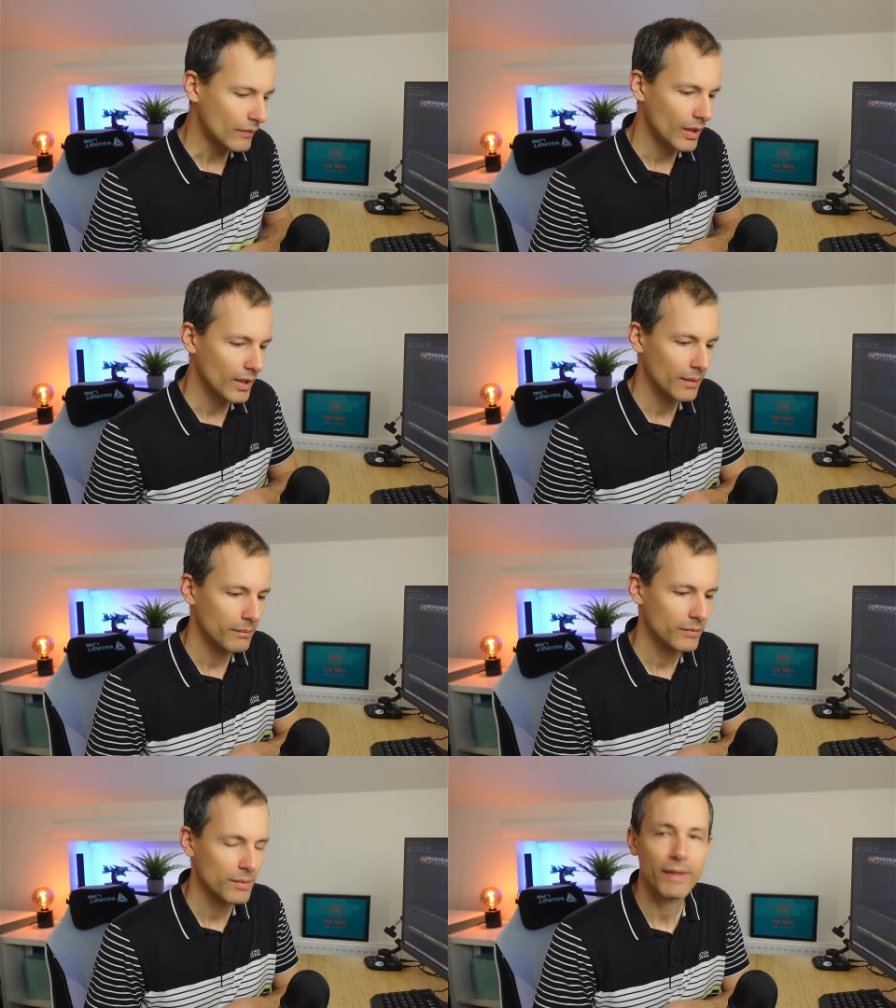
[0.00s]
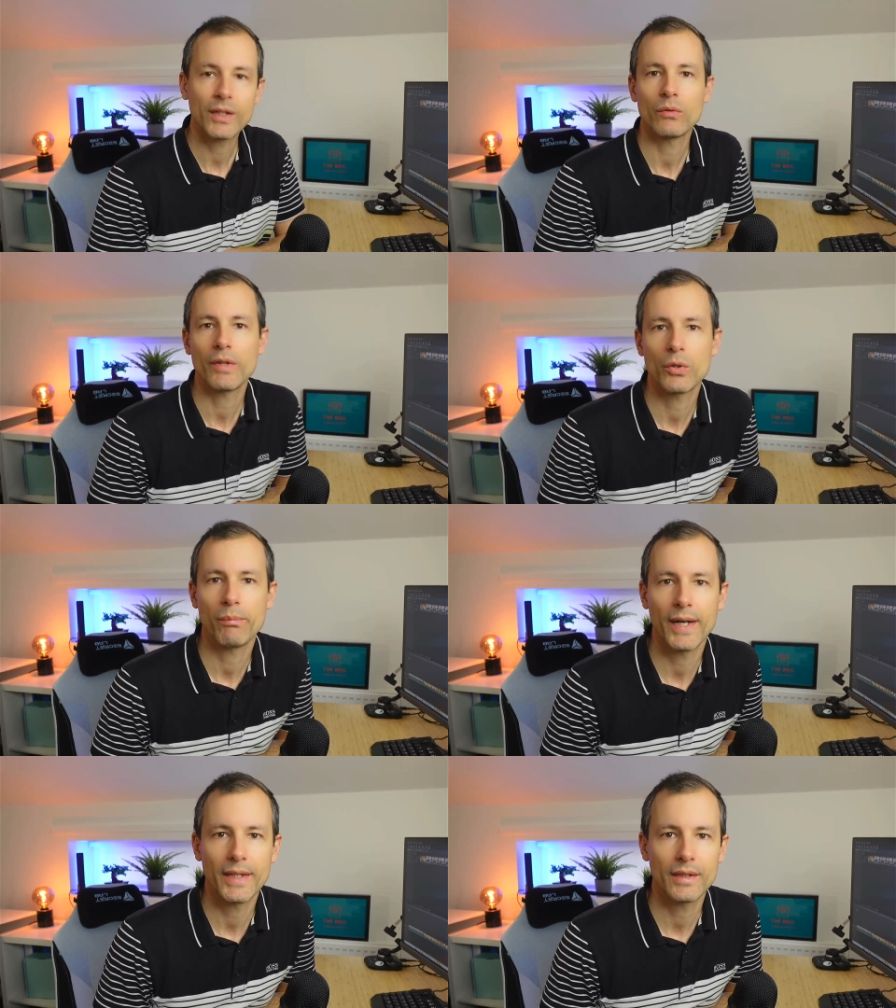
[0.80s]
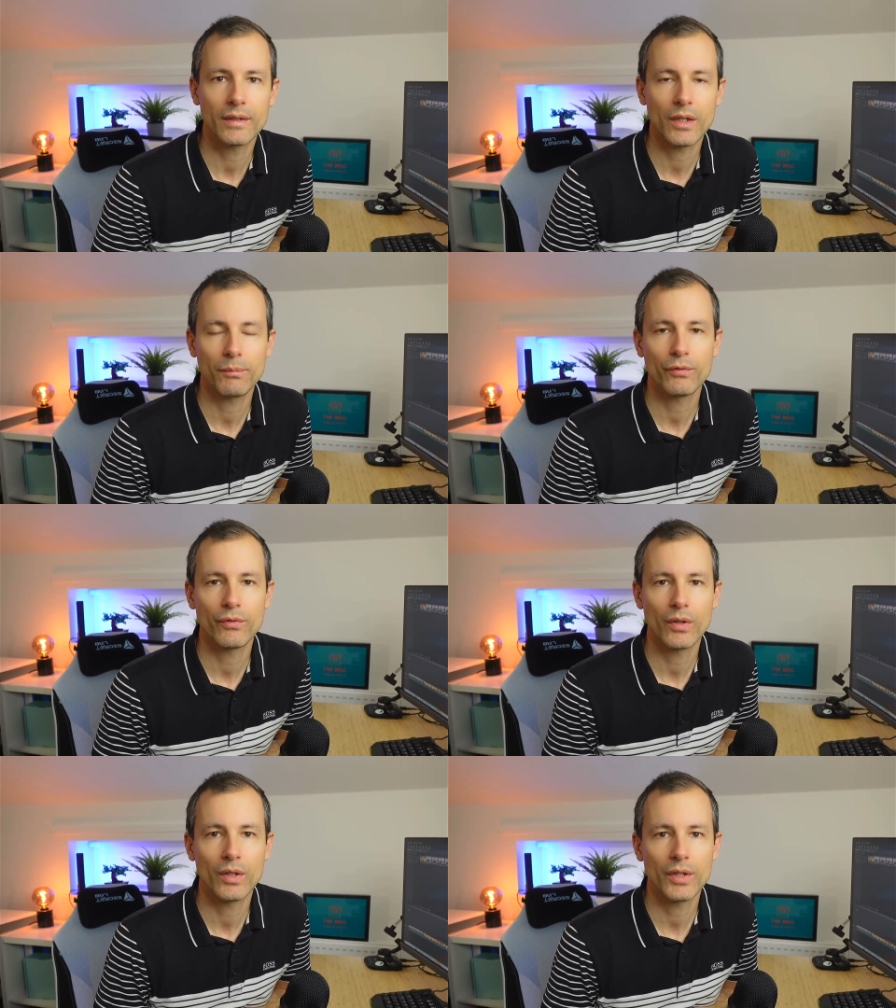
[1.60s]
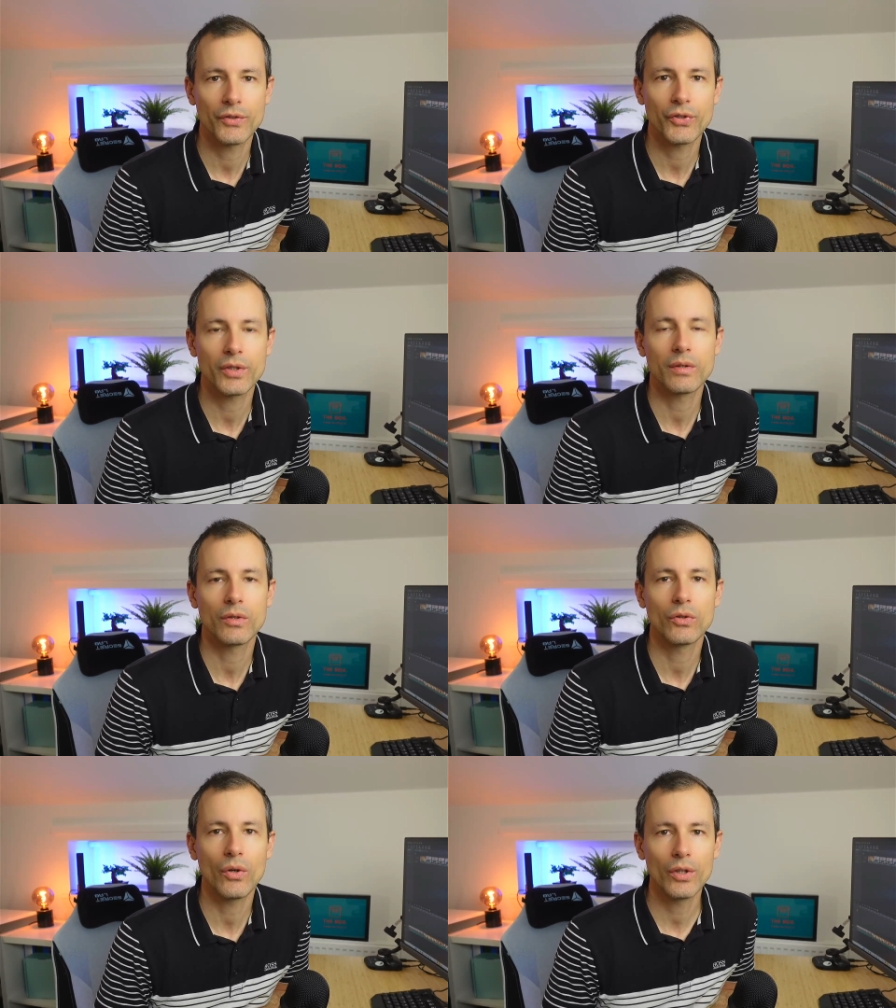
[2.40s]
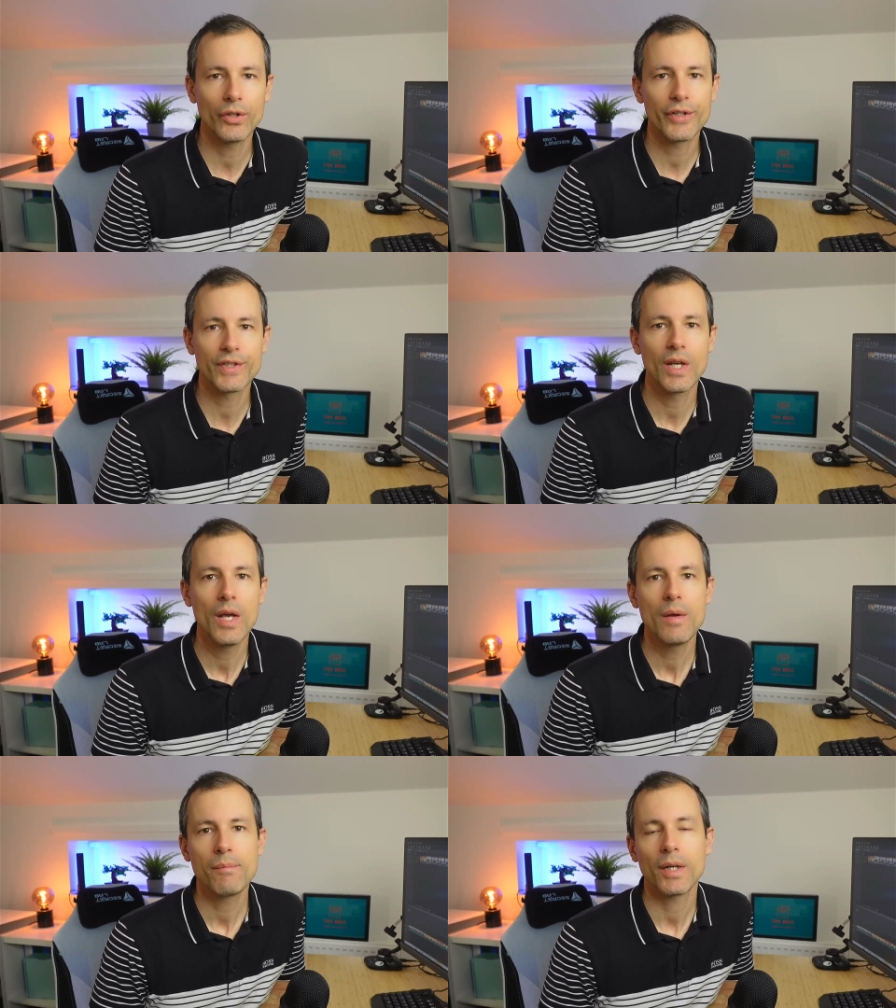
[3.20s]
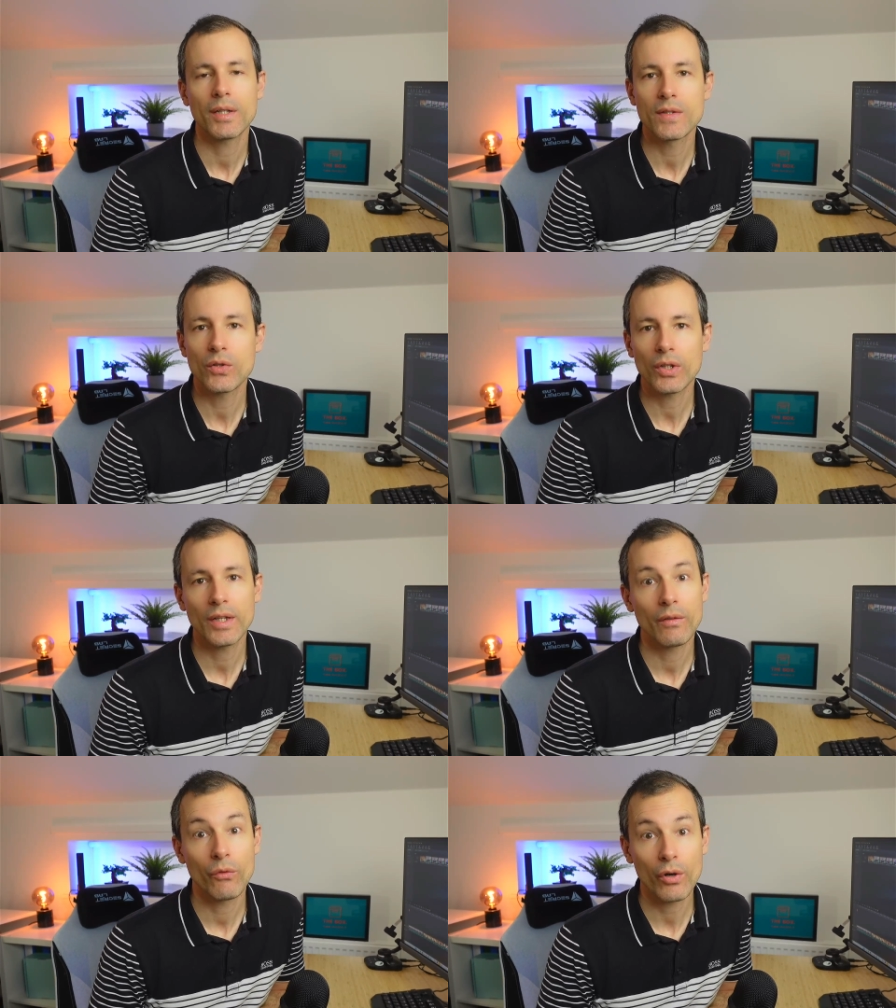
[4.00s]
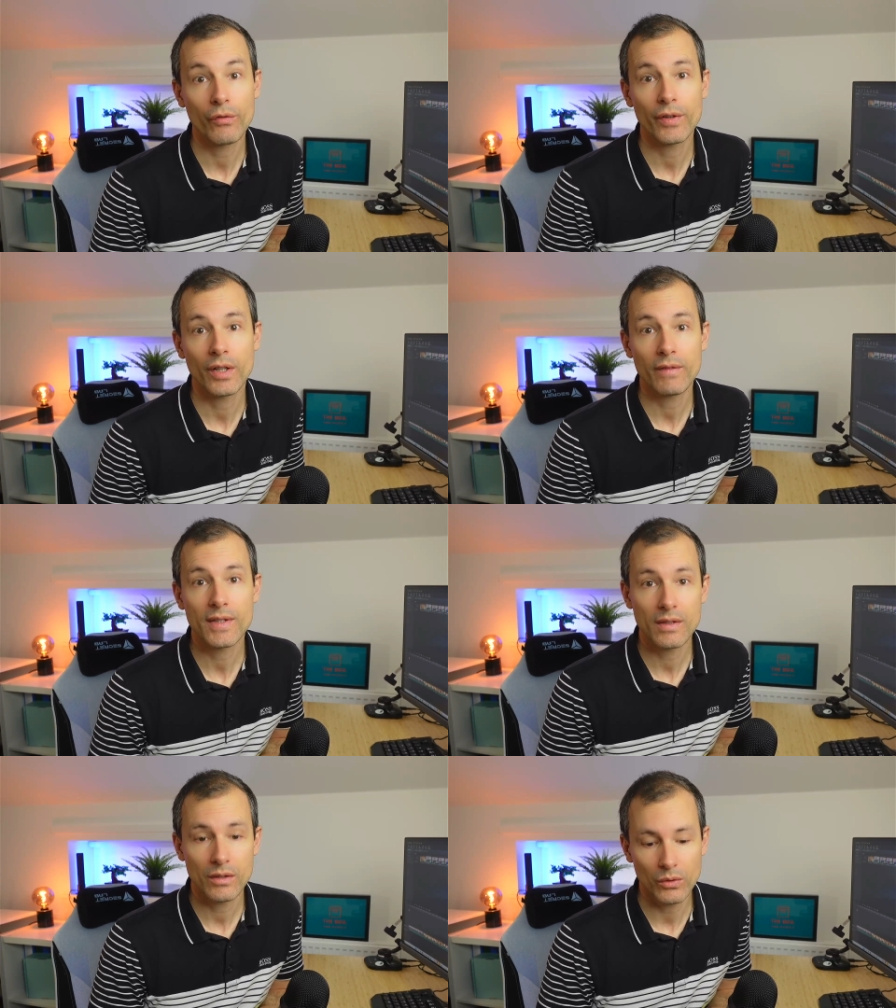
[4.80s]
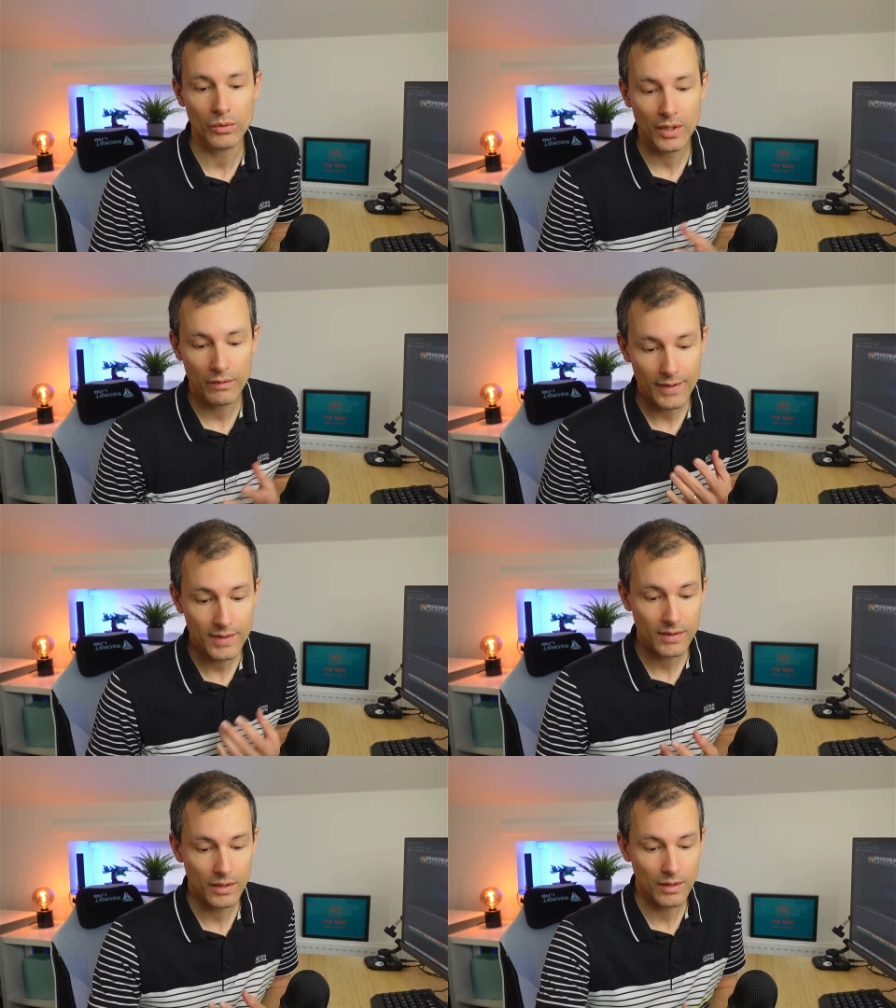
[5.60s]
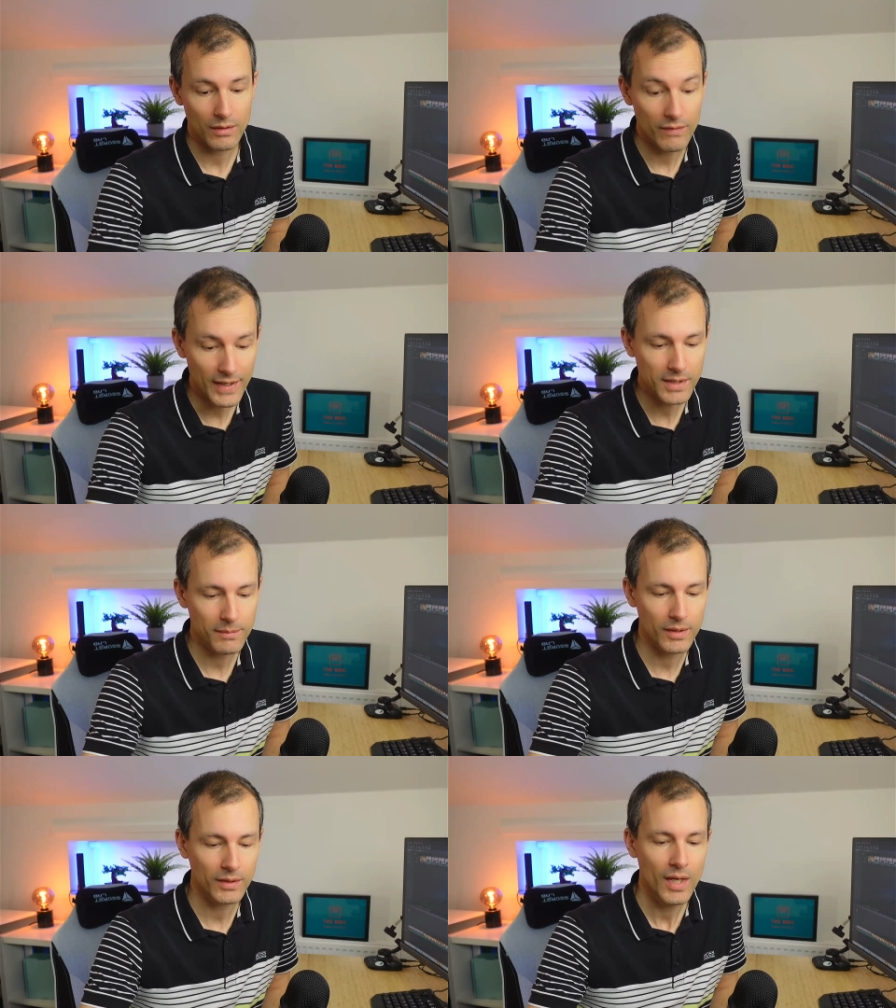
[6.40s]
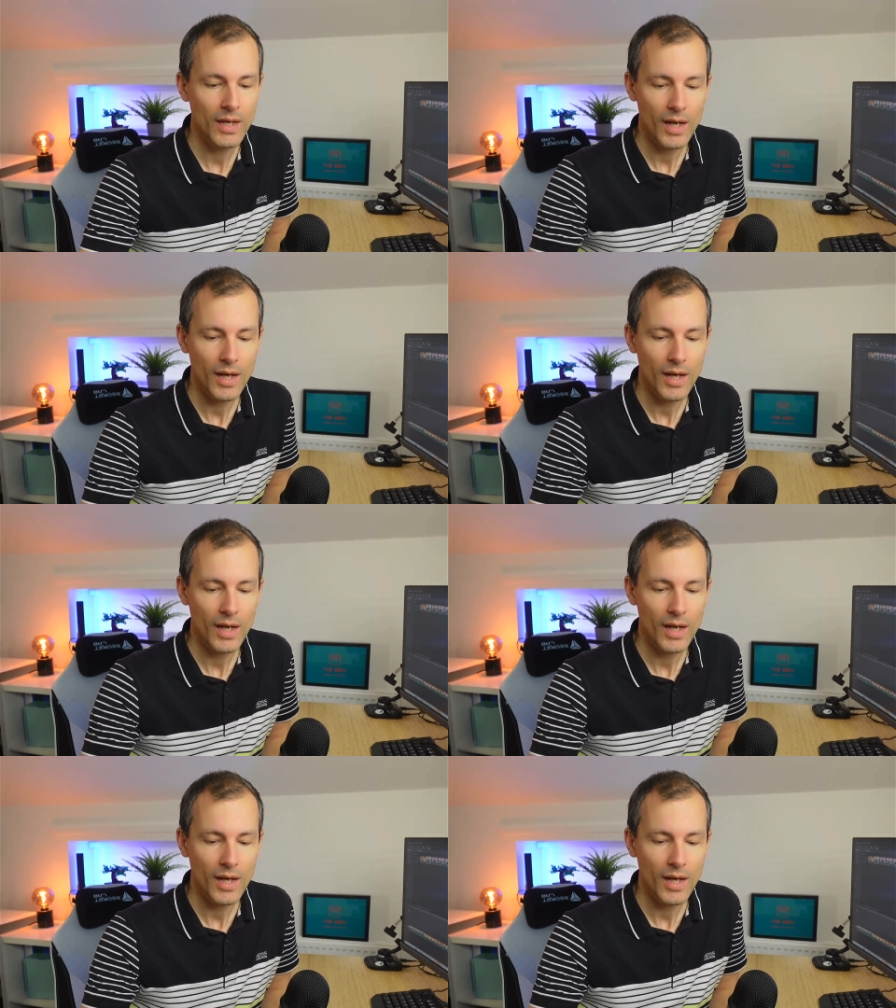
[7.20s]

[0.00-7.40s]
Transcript: Um, depending on where you buy it, a couple of hundred dollars, but it's certainly worth an invest, you know, the invest uh, investment,